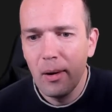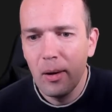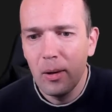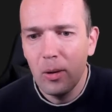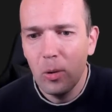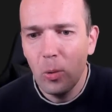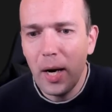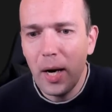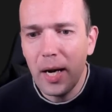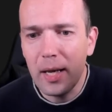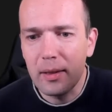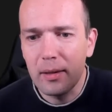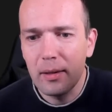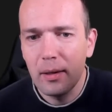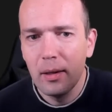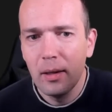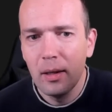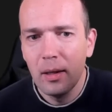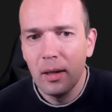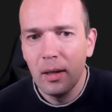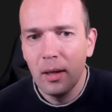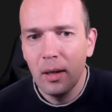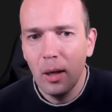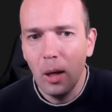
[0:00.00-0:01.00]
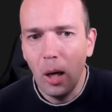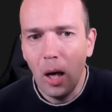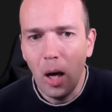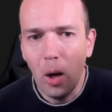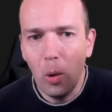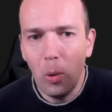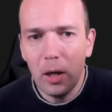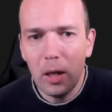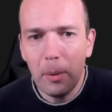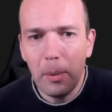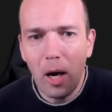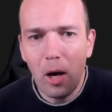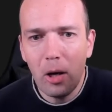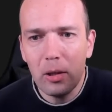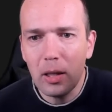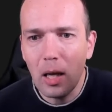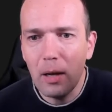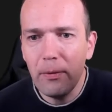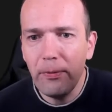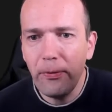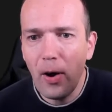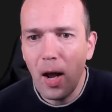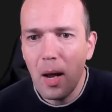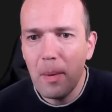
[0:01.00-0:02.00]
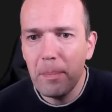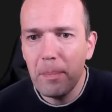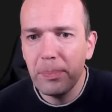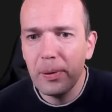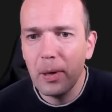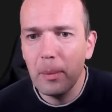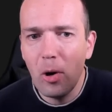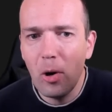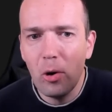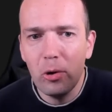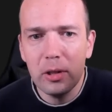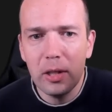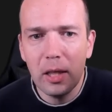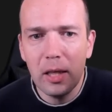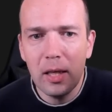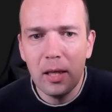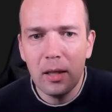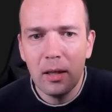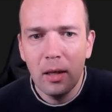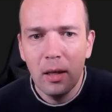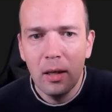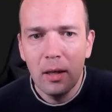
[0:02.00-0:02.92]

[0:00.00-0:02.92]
Wait, what about if I'm promoting